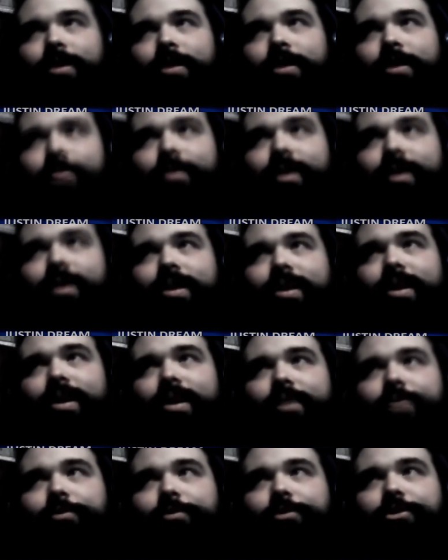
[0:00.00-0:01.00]
but like it
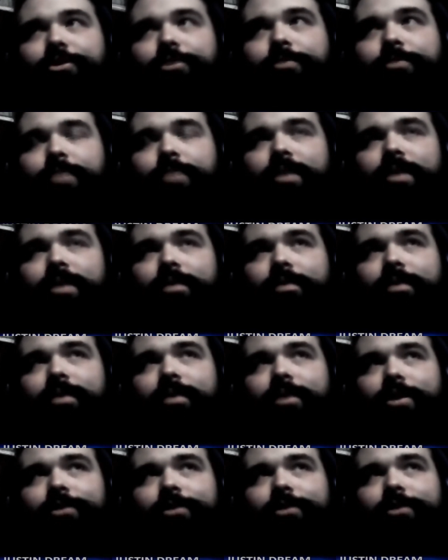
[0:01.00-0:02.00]
was just being
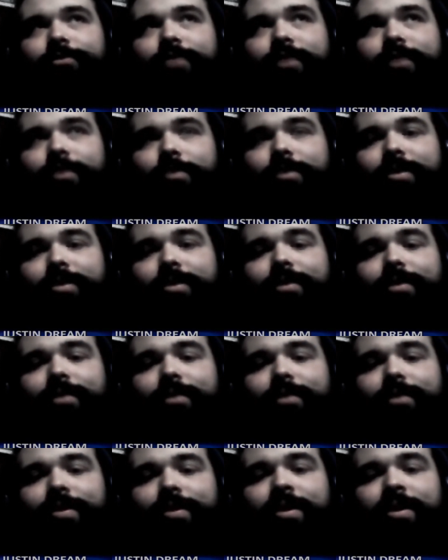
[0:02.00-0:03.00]
very disruptive, and